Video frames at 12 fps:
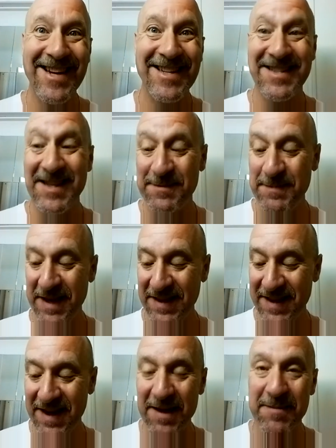Does this mean
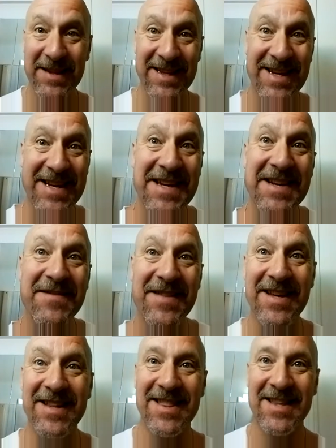that I believe
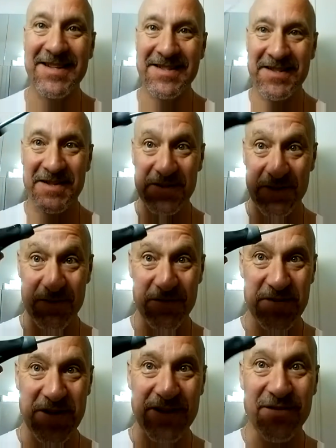that this
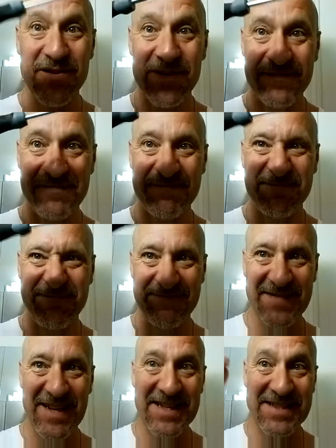screwdriver
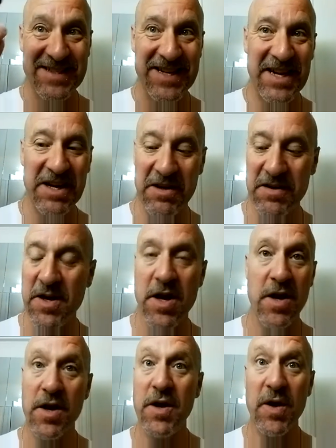isn't here?
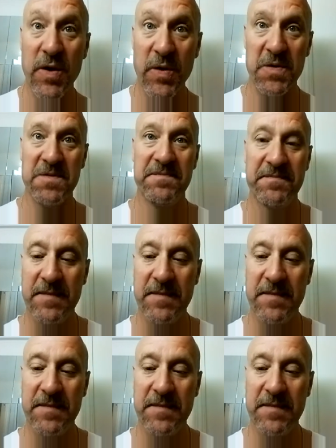No.